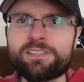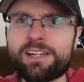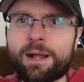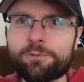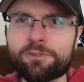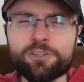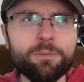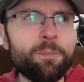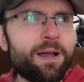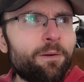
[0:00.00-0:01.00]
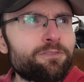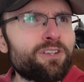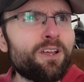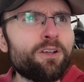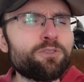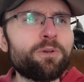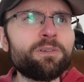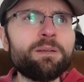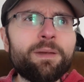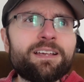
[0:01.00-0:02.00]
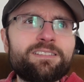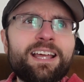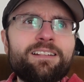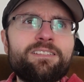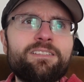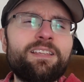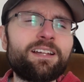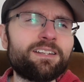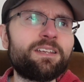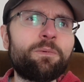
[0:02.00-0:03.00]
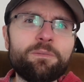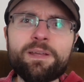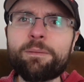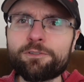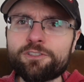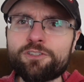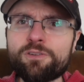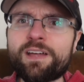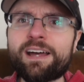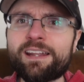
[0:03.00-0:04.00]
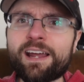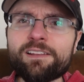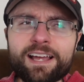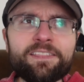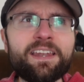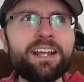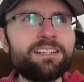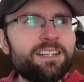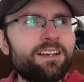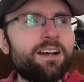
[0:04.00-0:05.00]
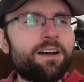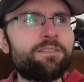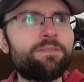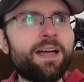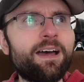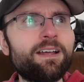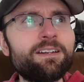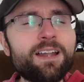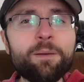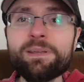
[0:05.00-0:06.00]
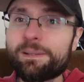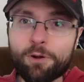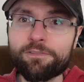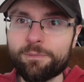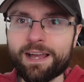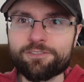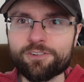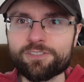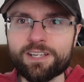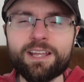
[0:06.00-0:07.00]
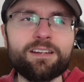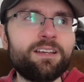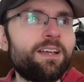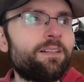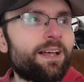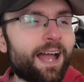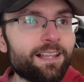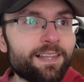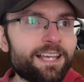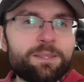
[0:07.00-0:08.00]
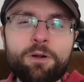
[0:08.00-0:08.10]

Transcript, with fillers: that he helped with the Turbo powers, so it only makes sense that he would be able to do that, and I like that idea of that, and it not being the Morphin Masters. Again, like, I like the